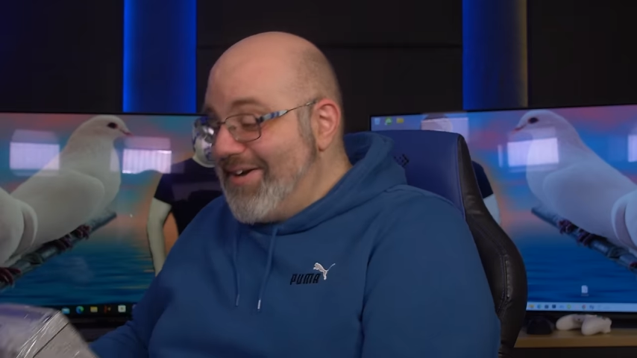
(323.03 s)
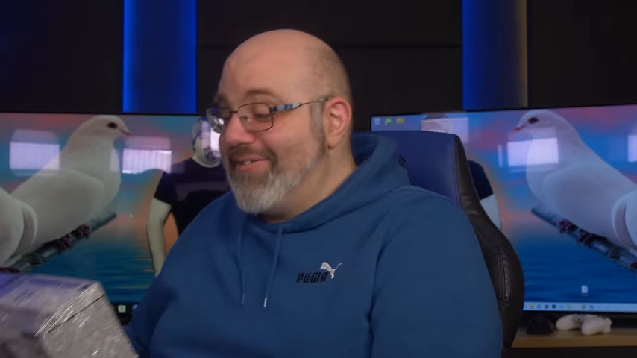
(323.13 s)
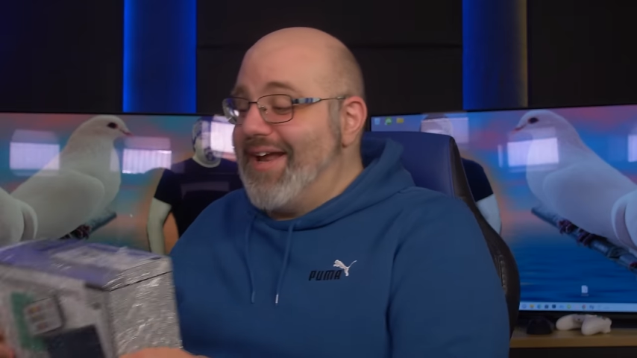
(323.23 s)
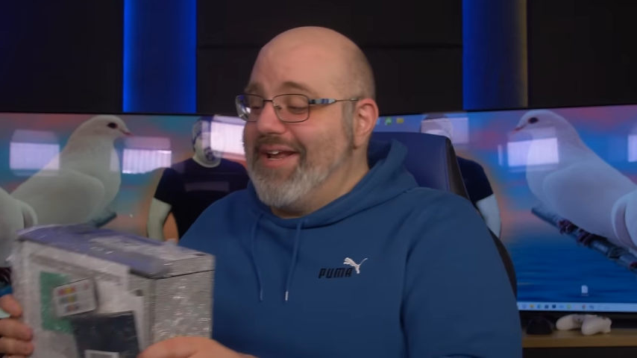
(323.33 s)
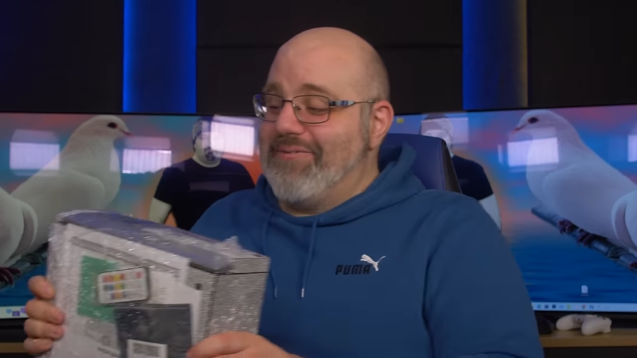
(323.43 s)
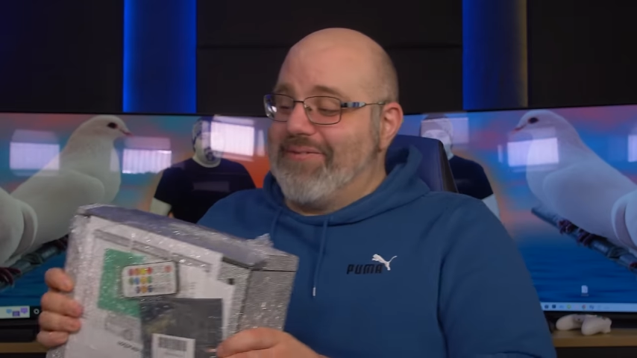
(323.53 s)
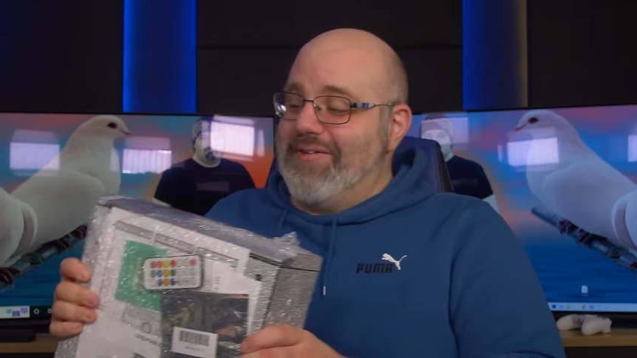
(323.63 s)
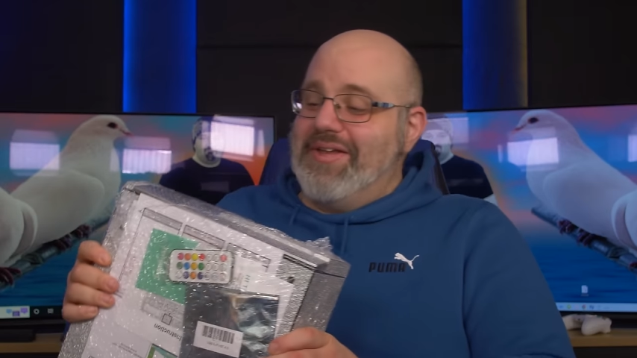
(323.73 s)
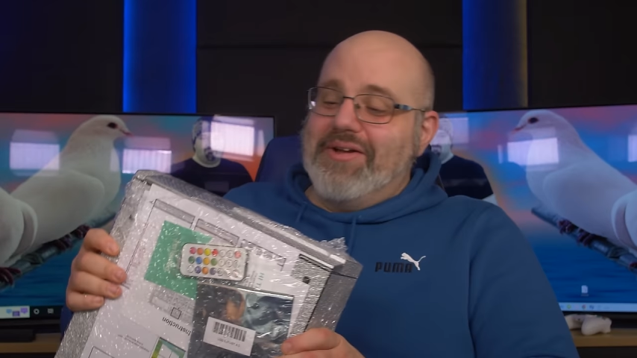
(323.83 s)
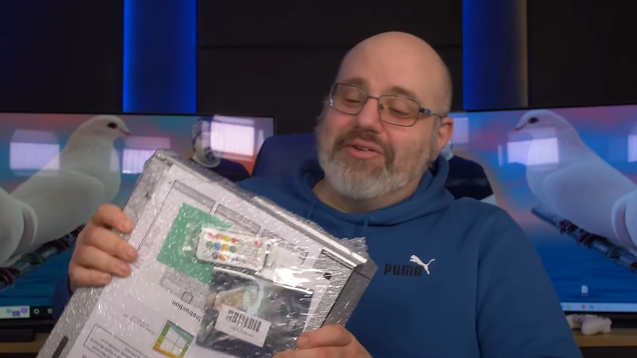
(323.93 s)
you ready for
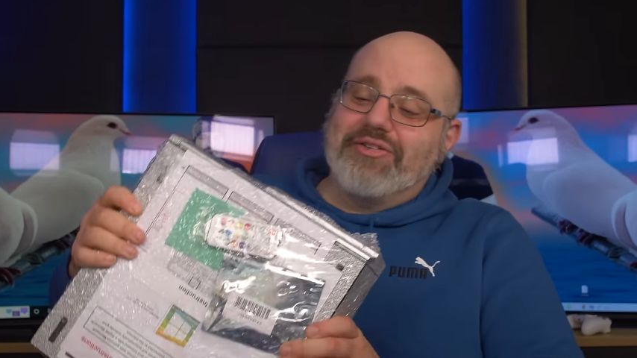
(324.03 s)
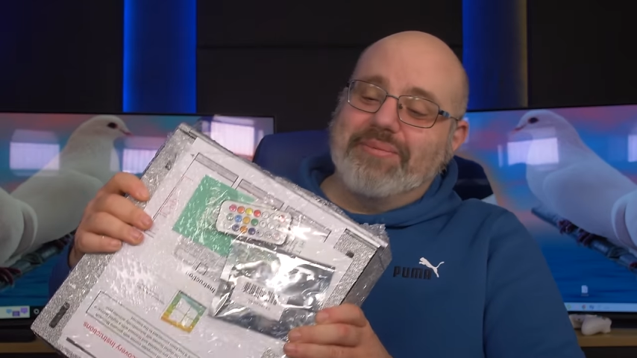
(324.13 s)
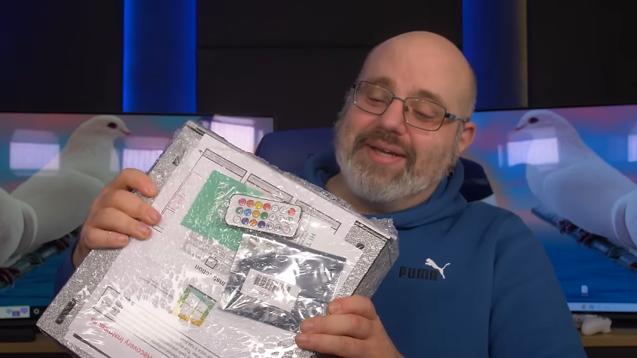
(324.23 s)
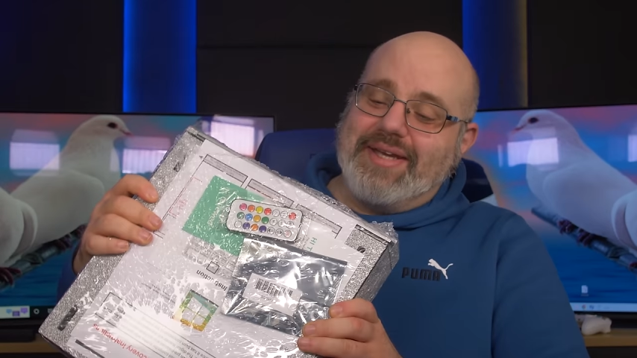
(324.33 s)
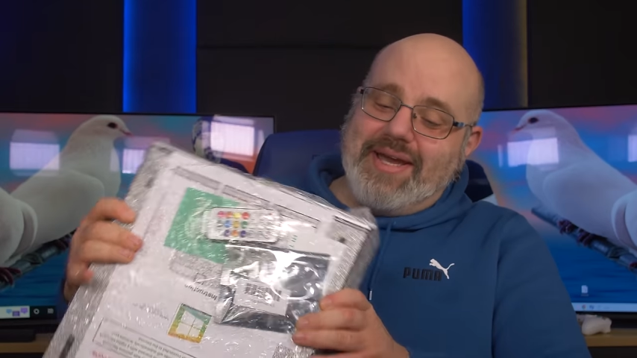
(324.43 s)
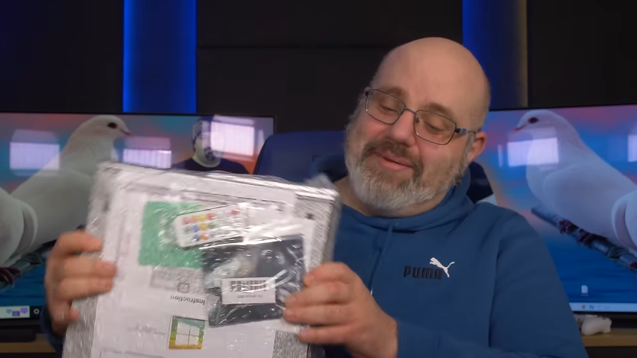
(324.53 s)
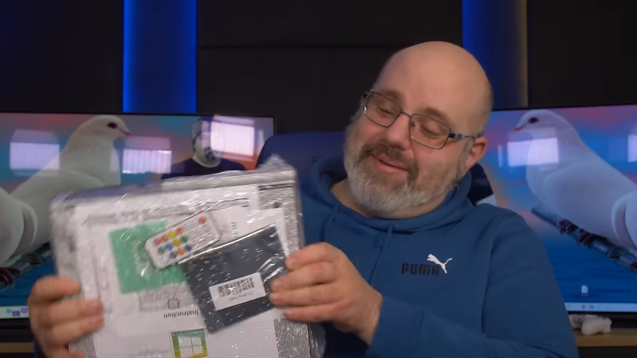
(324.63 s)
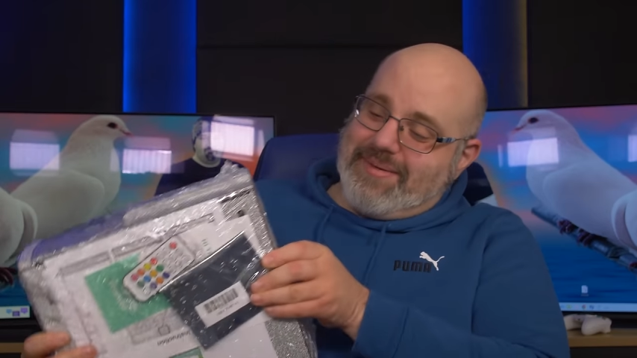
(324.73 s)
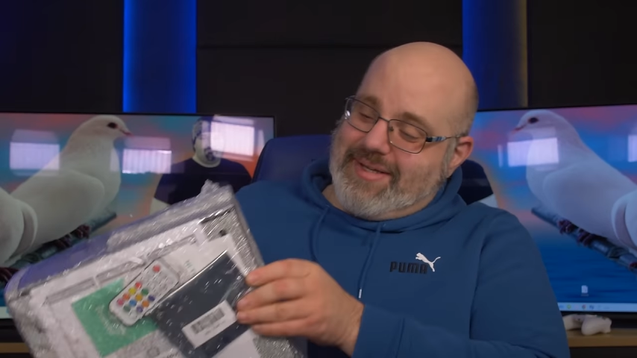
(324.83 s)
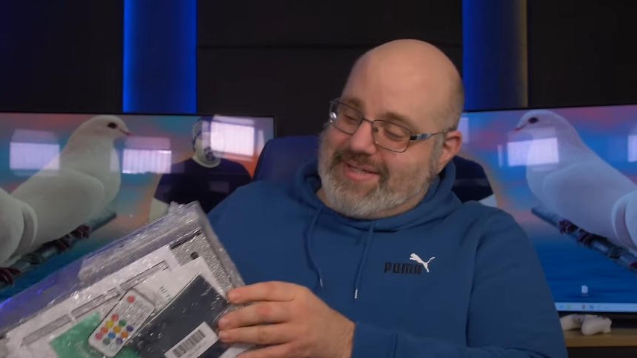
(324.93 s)
the ultimate gaming
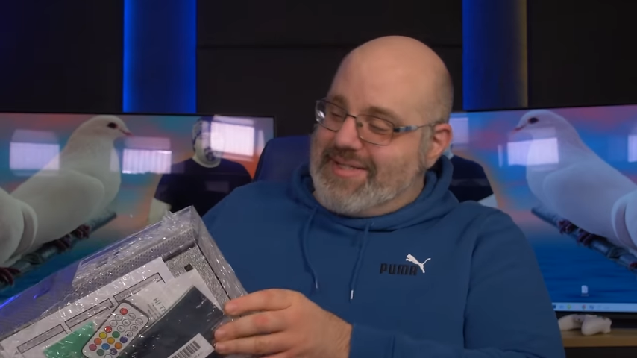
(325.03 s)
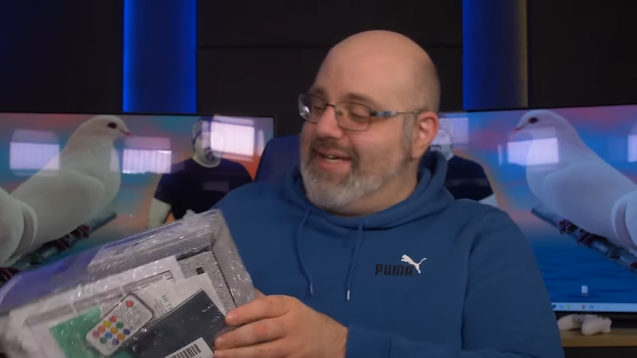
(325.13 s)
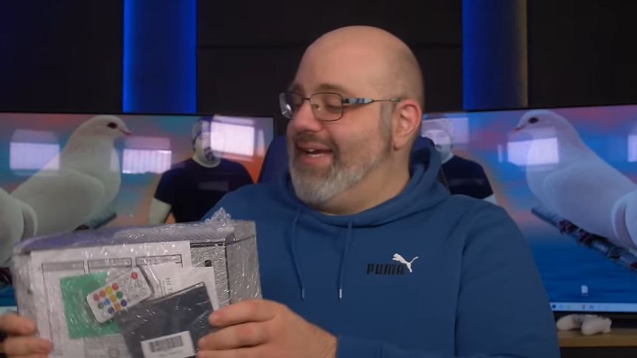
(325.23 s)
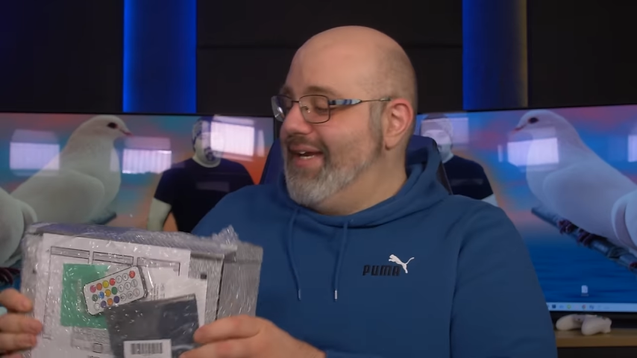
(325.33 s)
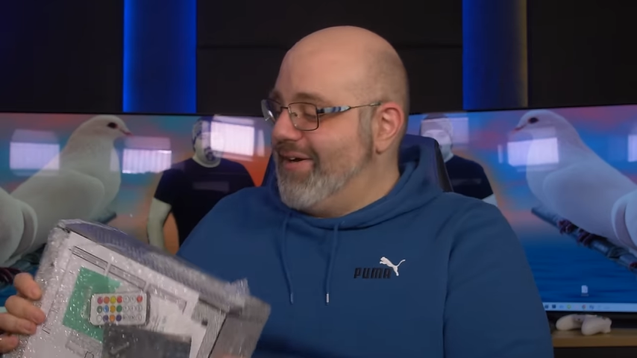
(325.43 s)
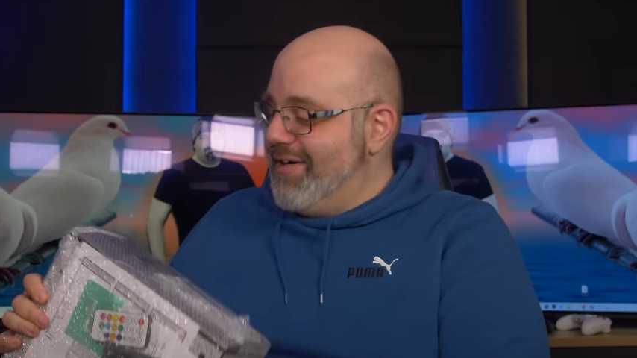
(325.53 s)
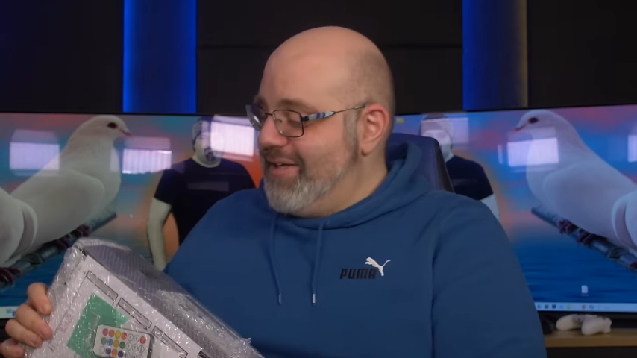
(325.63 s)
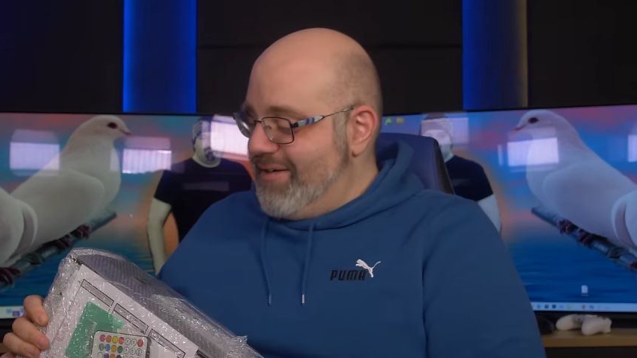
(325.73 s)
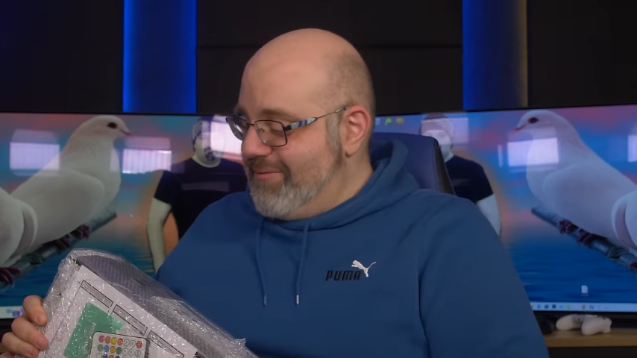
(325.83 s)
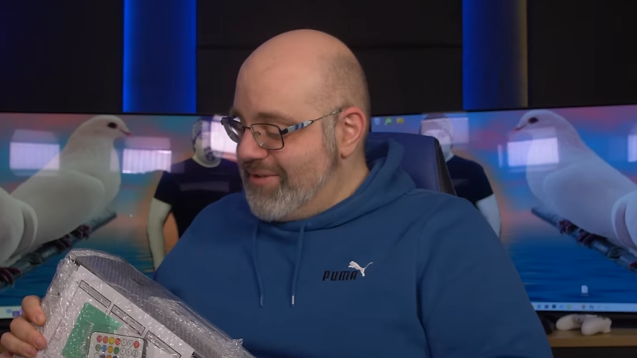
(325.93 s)
PC? Are
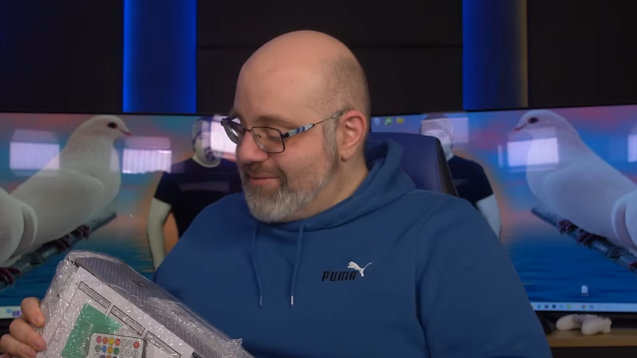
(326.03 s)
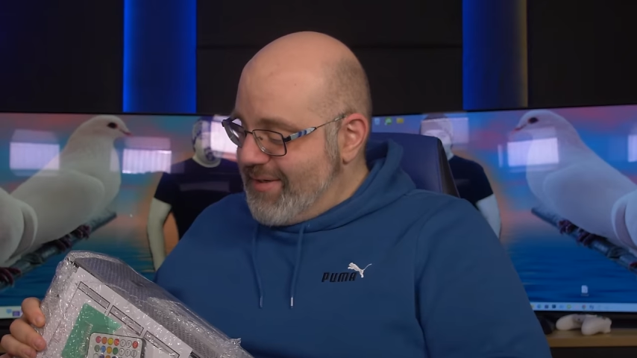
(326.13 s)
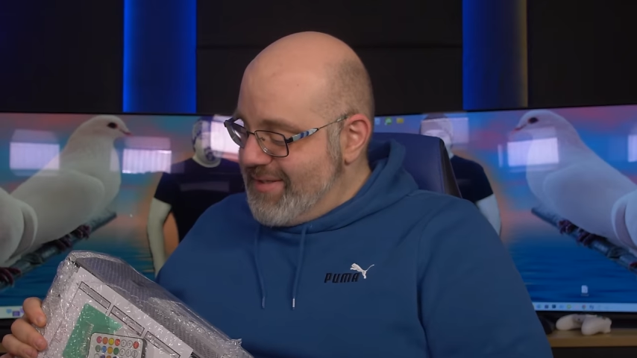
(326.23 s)
you which way